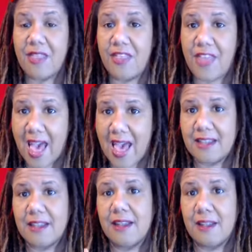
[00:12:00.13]

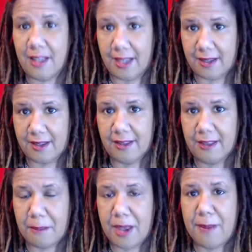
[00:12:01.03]
that link
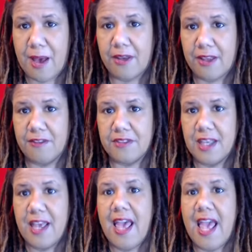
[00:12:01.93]
that PayPal gives
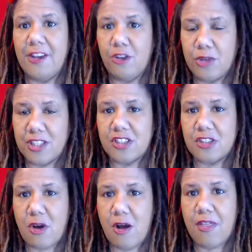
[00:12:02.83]
and you
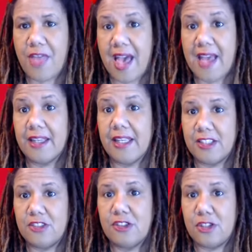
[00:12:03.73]
install that
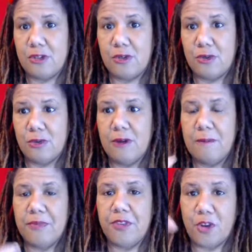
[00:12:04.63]
into
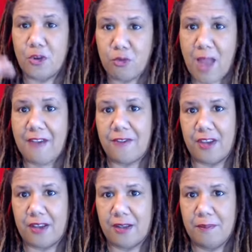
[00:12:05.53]
the
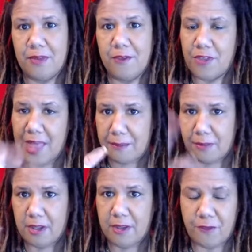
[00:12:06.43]
graphic for
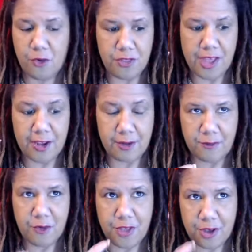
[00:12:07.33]

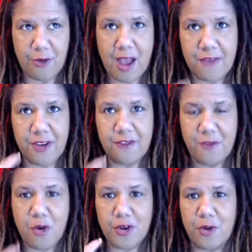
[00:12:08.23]
the graphic
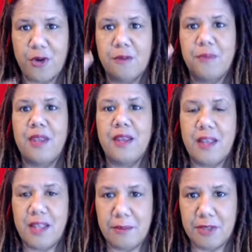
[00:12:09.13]
for your
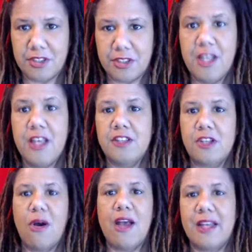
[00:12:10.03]
image.
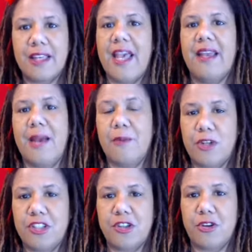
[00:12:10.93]
So again, I'm
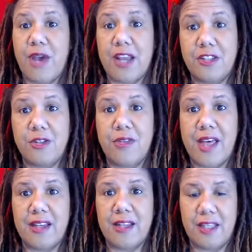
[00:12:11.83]
going to show you how to do
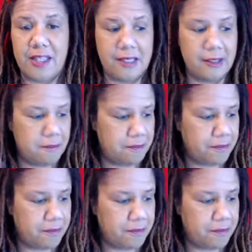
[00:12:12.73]
that in